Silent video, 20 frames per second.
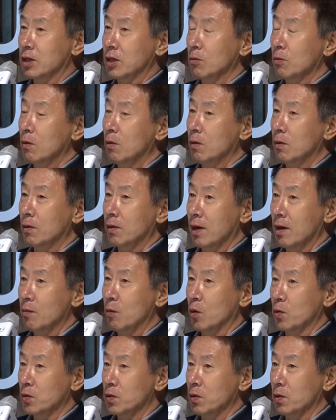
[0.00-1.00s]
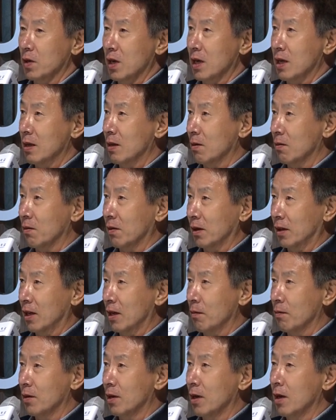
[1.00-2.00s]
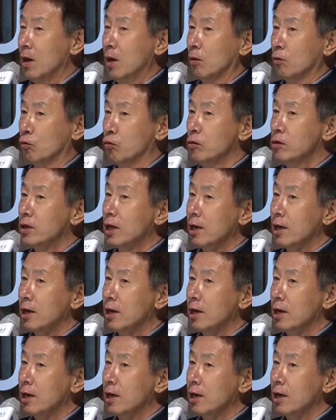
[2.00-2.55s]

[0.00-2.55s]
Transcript: but this emergency allowance was a